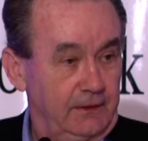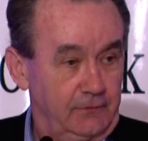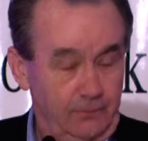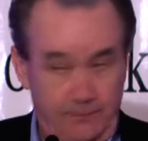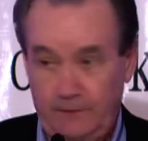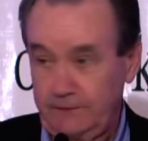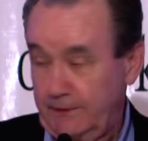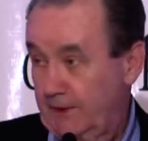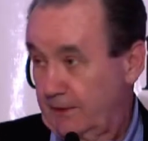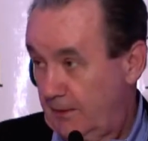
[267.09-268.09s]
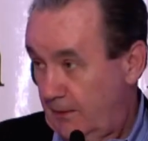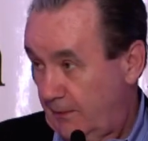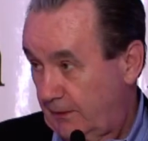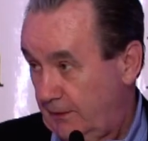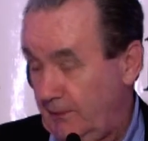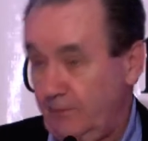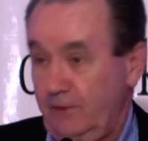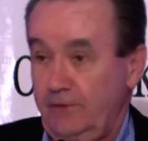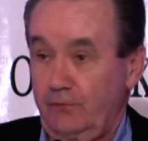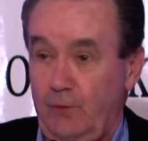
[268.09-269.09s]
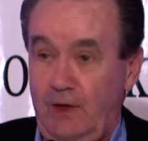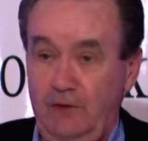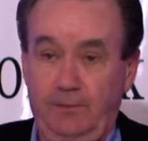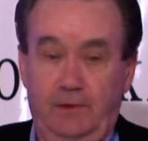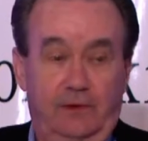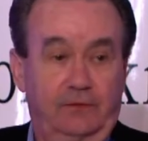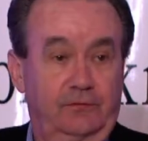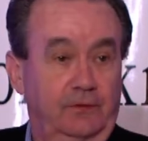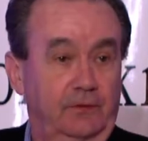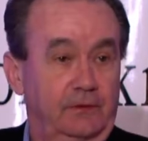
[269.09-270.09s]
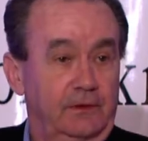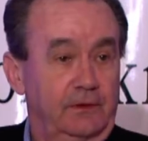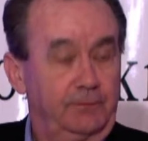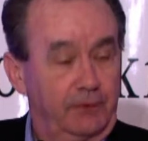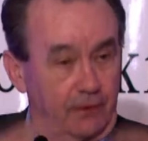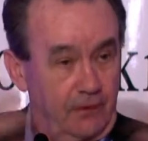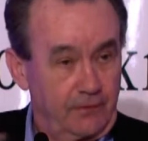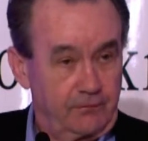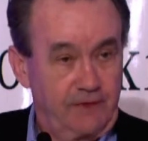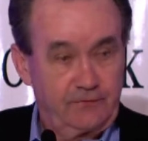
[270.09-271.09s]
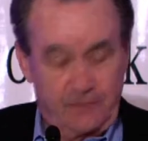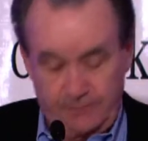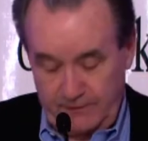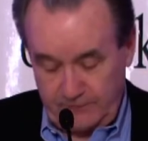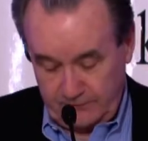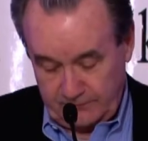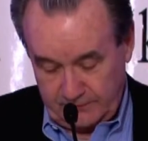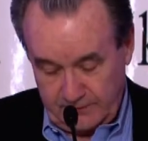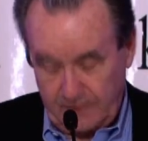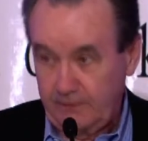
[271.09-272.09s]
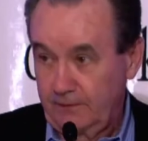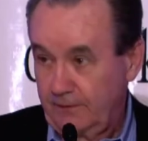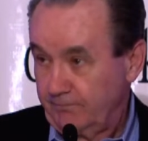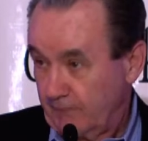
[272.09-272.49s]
to build it economically and business-wise, but also put all the rest of the pieces together.